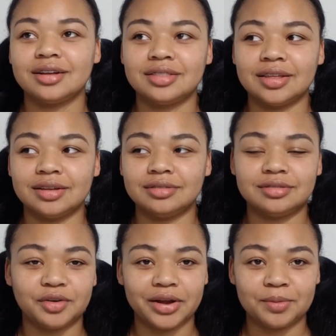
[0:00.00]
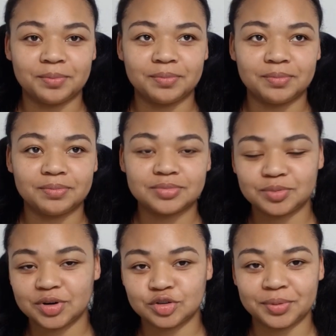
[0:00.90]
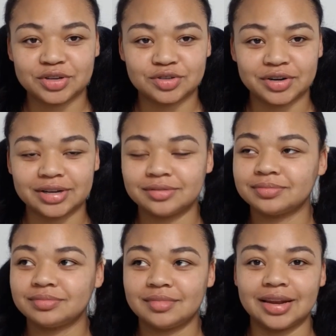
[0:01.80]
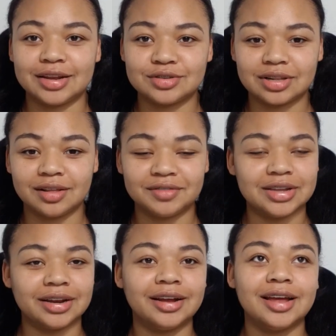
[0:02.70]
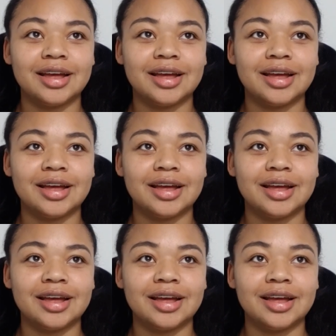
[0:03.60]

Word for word: The Greek spinach pastry that I used to love eating.